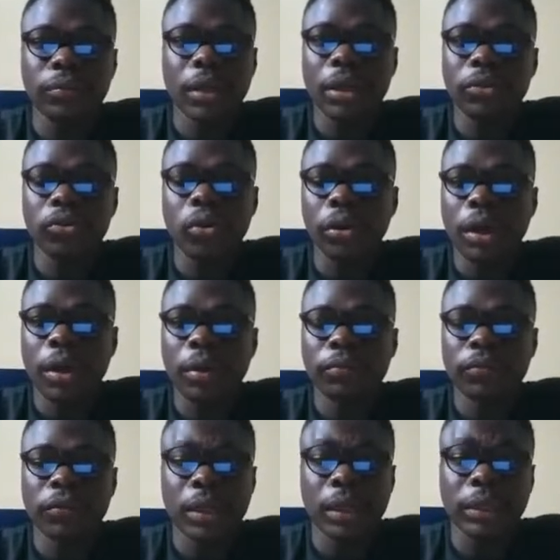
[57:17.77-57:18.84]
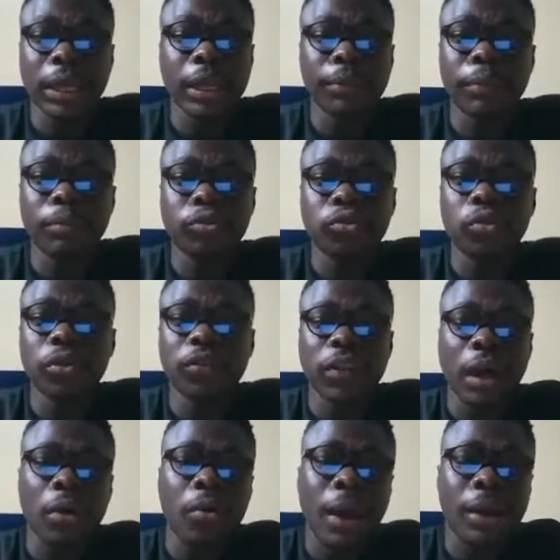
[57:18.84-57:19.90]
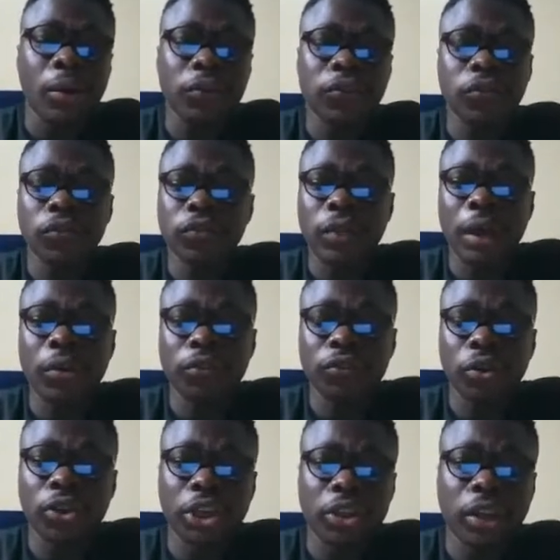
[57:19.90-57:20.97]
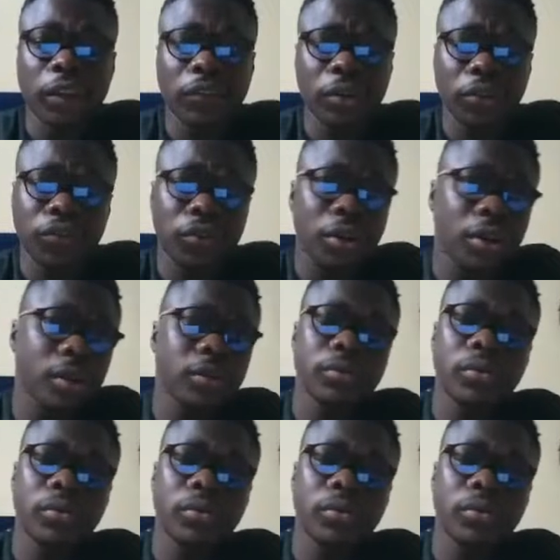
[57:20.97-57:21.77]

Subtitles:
telling people stories that, oh, I lost I lost $100, I lost $100.